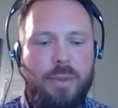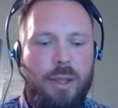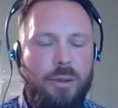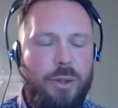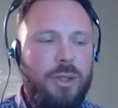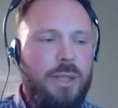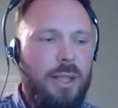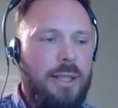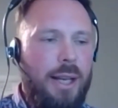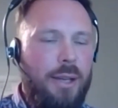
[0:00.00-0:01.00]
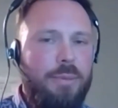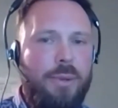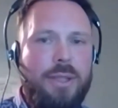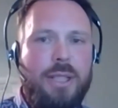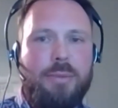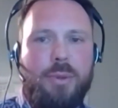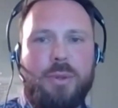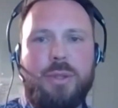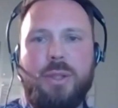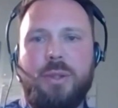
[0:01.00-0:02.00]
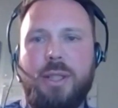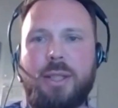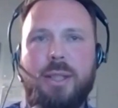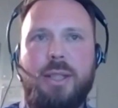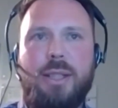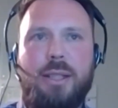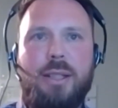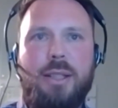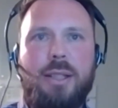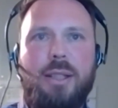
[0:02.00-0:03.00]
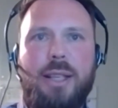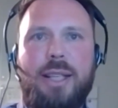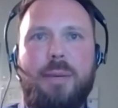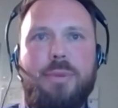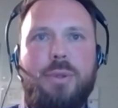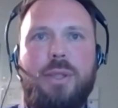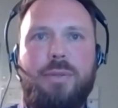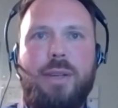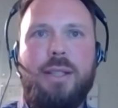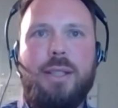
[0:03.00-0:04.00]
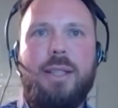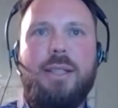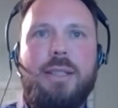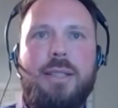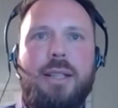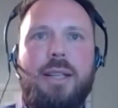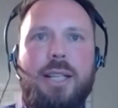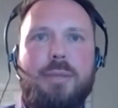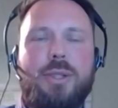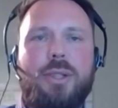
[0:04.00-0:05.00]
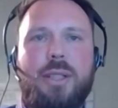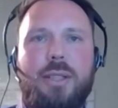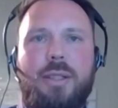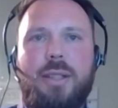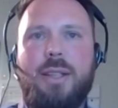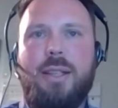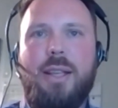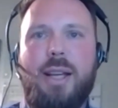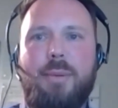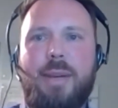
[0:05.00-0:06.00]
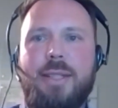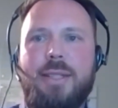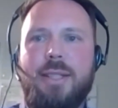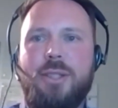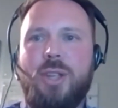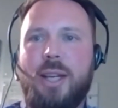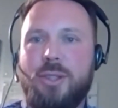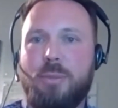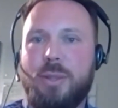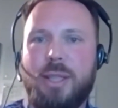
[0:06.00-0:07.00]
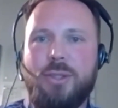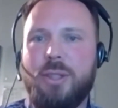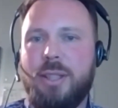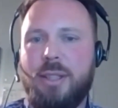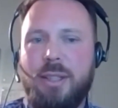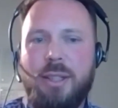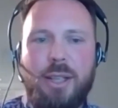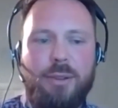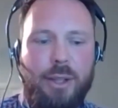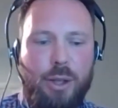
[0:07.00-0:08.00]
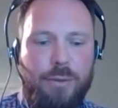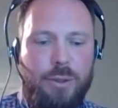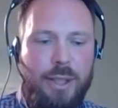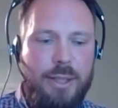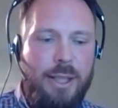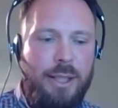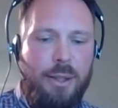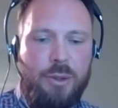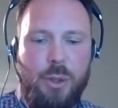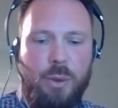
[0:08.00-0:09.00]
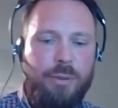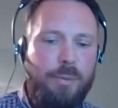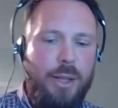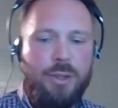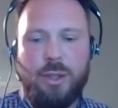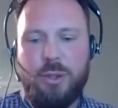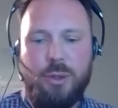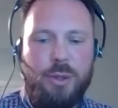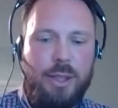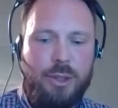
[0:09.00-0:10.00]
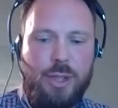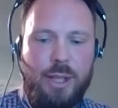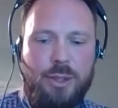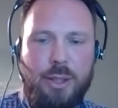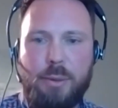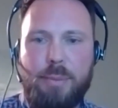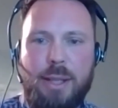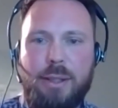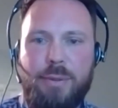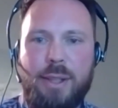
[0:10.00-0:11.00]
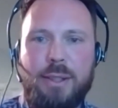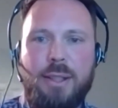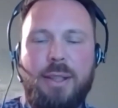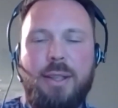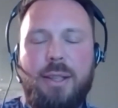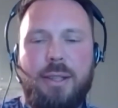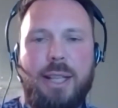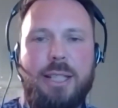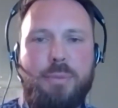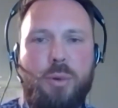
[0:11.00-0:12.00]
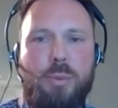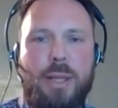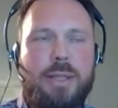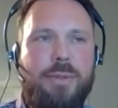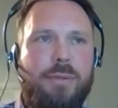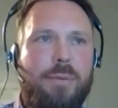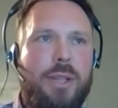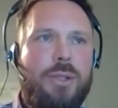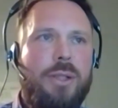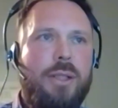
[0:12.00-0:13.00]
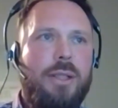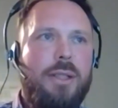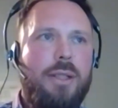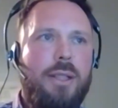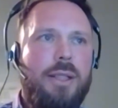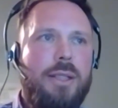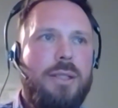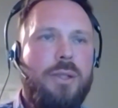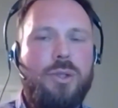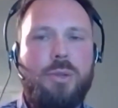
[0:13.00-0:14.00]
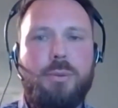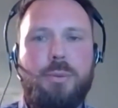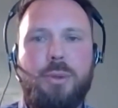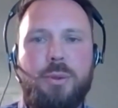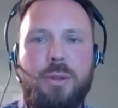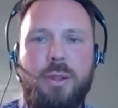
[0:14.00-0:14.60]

not just in the sales process, but also in the lead up to the event, and especially as things are changing potentially around COVID-19 and new information and new things changing about an event, that small pieces of information that is consumable